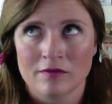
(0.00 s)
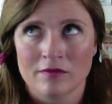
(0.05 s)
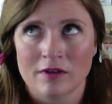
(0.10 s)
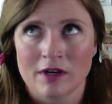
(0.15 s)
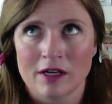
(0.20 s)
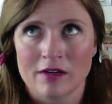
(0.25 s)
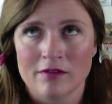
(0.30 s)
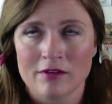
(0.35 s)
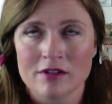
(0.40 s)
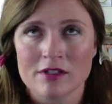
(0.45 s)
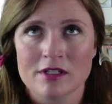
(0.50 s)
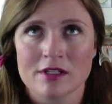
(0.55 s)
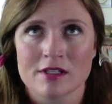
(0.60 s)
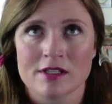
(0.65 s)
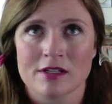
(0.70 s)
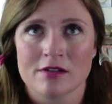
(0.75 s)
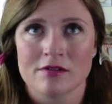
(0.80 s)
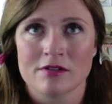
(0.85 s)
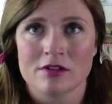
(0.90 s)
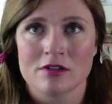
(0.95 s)
5 or
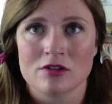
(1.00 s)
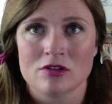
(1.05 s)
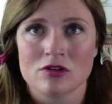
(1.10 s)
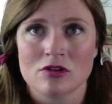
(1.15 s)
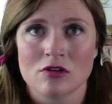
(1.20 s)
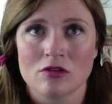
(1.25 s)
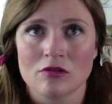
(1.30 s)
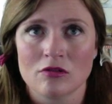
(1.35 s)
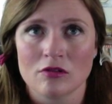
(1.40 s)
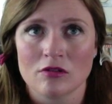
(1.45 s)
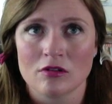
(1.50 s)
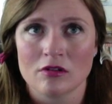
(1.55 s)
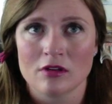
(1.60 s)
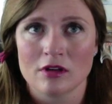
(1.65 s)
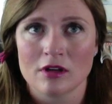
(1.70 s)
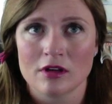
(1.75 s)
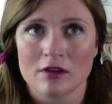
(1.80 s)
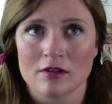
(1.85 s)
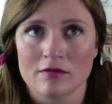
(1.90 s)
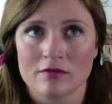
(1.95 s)
6 ounces
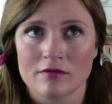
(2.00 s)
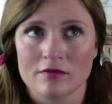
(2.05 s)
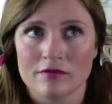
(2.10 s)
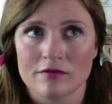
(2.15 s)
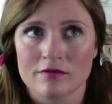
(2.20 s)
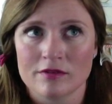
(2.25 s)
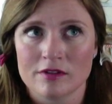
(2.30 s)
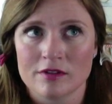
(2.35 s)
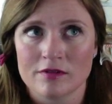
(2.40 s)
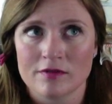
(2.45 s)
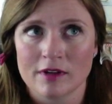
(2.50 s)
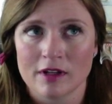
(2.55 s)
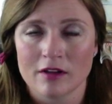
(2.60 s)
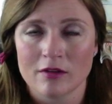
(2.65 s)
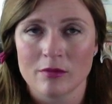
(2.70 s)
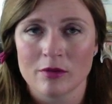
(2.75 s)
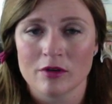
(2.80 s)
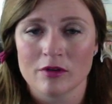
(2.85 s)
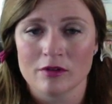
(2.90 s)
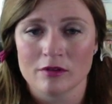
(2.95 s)
total of
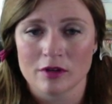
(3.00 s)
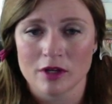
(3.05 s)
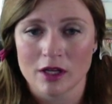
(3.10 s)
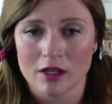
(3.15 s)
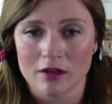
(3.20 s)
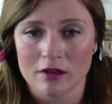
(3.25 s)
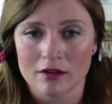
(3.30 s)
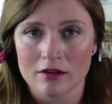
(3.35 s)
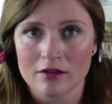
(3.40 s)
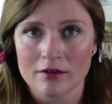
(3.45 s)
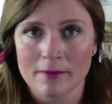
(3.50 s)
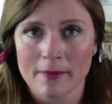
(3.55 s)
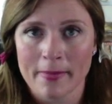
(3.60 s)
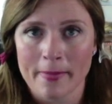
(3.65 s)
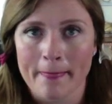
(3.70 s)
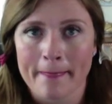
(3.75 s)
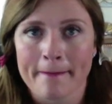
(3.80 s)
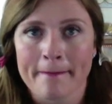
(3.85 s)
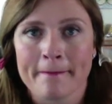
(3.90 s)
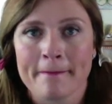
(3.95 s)
developer and color.
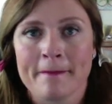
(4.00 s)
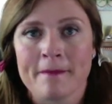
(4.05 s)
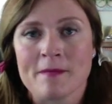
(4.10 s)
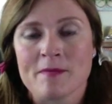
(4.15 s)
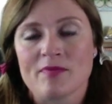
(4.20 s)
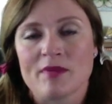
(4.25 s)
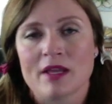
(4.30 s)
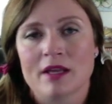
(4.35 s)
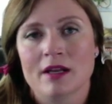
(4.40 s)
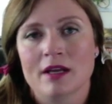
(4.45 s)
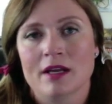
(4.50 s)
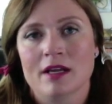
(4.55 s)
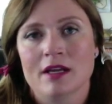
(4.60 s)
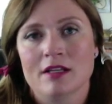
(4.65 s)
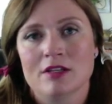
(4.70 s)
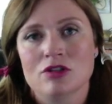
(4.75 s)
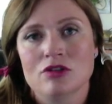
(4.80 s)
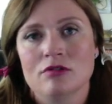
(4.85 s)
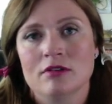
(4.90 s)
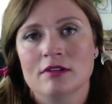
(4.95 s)
And I
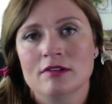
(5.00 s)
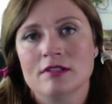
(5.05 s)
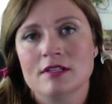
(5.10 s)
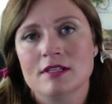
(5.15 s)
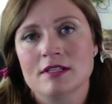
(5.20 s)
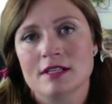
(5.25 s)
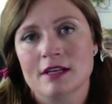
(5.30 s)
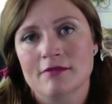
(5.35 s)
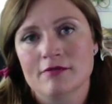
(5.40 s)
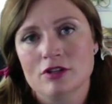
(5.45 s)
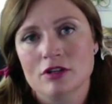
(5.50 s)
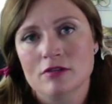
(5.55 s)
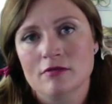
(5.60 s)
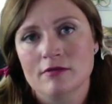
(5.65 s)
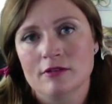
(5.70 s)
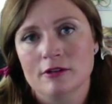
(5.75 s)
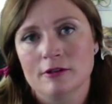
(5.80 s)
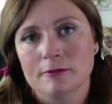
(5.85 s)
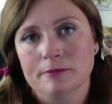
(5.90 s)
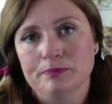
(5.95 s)
had 2 ounces left
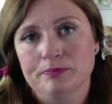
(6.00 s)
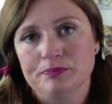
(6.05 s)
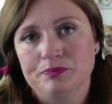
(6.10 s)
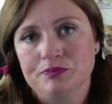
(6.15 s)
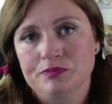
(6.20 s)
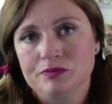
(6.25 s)
over.